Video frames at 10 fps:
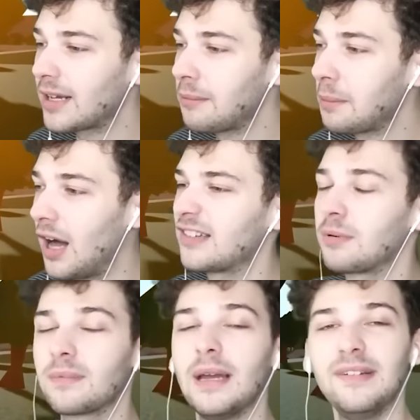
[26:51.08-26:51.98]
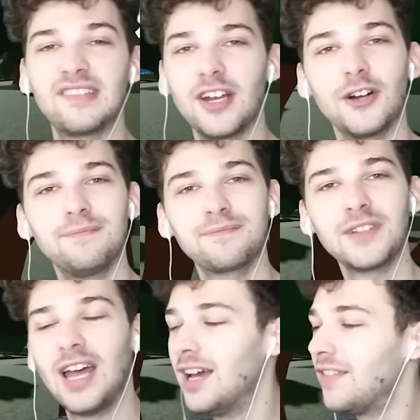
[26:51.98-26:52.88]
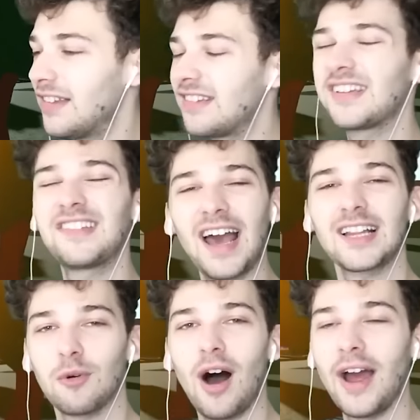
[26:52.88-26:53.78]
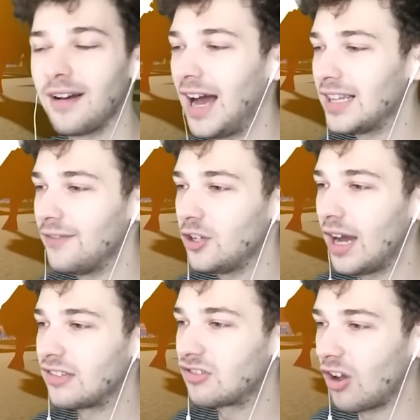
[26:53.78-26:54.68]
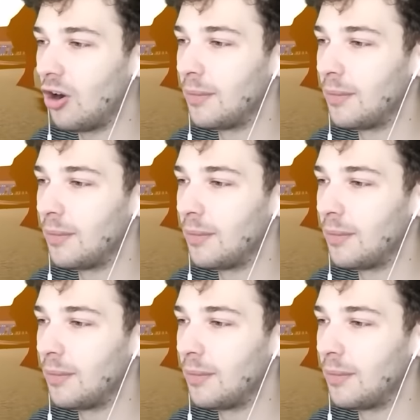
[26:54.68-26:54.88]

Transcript: become a Bloxburg babysitter. This is exactly why. I love you guys so